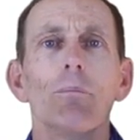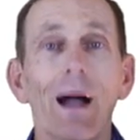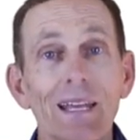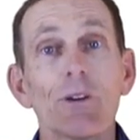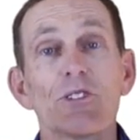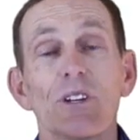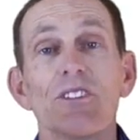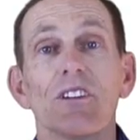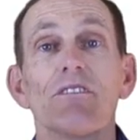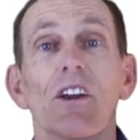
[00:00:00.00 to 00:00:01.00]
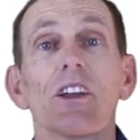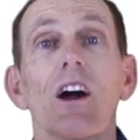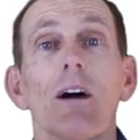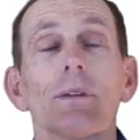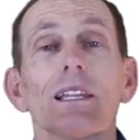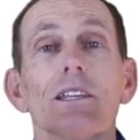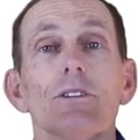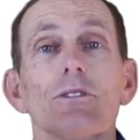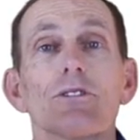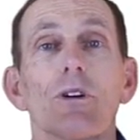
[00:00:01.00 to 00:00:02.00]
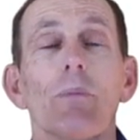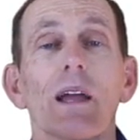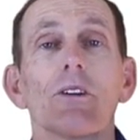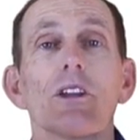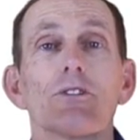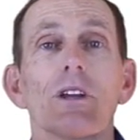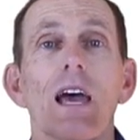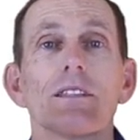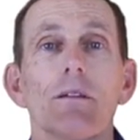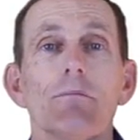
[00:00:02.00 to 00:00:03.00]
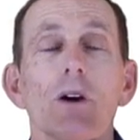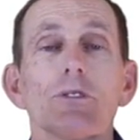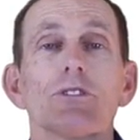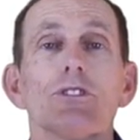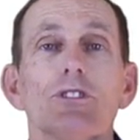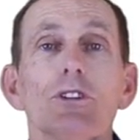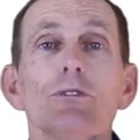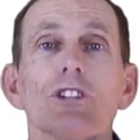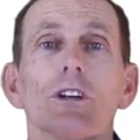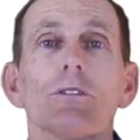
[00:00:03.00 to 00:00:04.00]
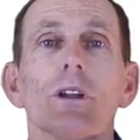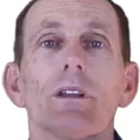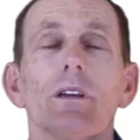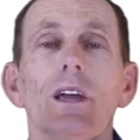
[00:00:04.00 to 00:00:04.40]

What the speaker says: Binary trees are very commonly used. So a binary tree has at most 2 children.